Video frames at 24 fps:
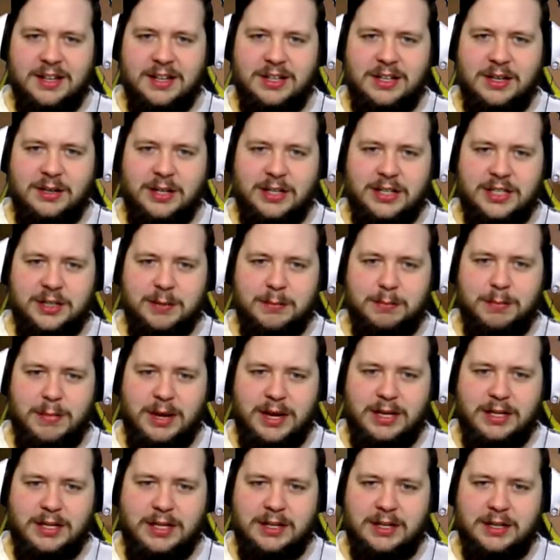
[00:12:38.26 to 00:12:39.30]
you get to
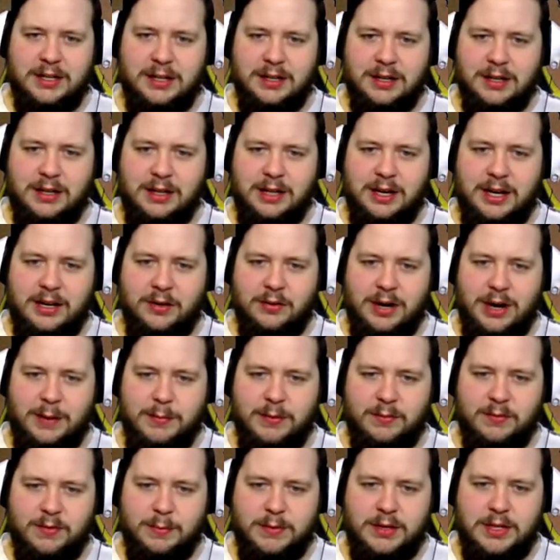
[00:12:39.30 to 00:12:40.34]
make... Can I grab
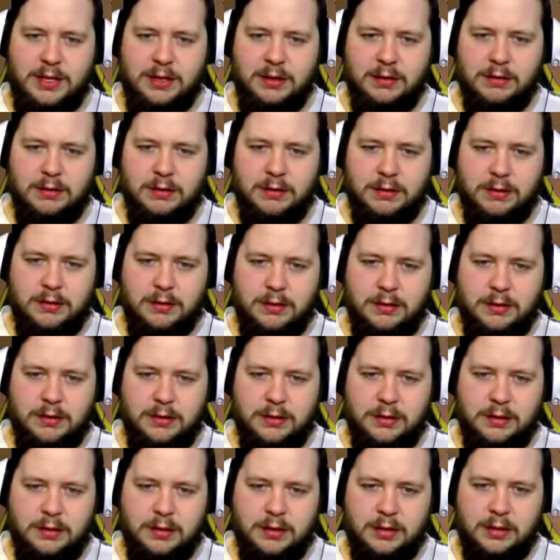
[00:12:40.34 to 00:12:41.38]
them from here?
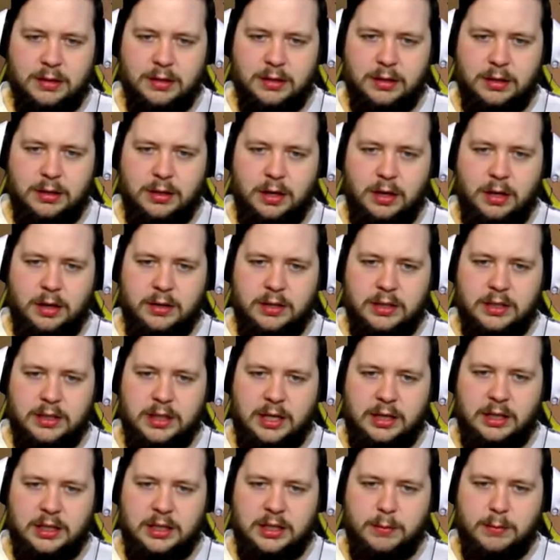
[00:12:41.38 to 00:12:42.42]
No, I
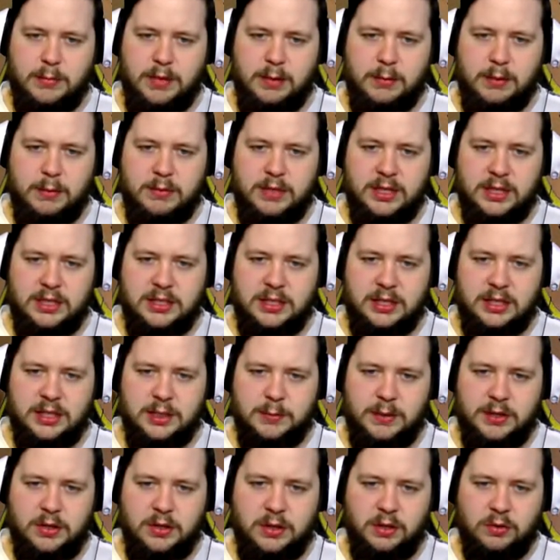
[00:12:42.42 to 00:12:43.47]
think it's a minimum distance,
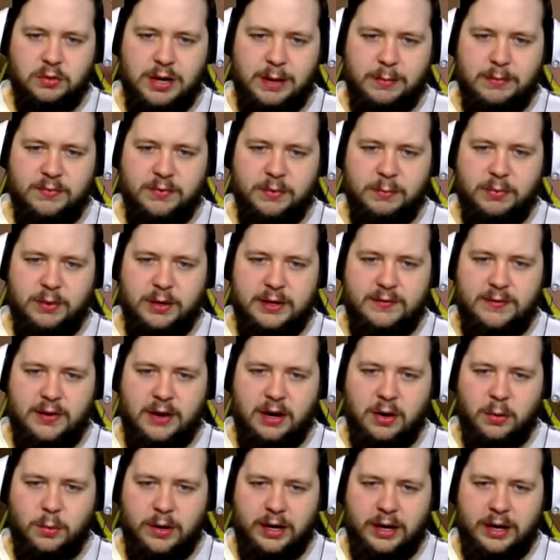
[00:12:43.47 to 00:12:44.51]
but you can grab them from pretty
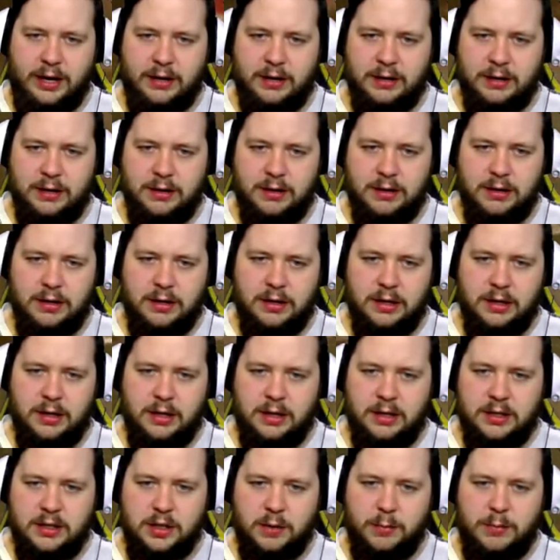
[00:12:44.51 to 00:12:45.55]
far away.
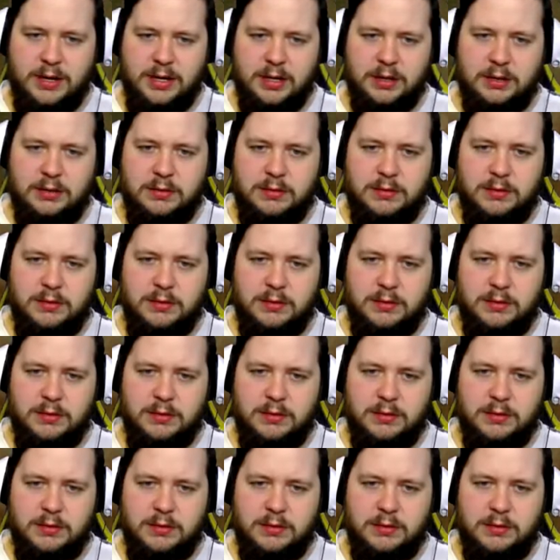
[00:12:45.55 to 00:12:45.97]
So me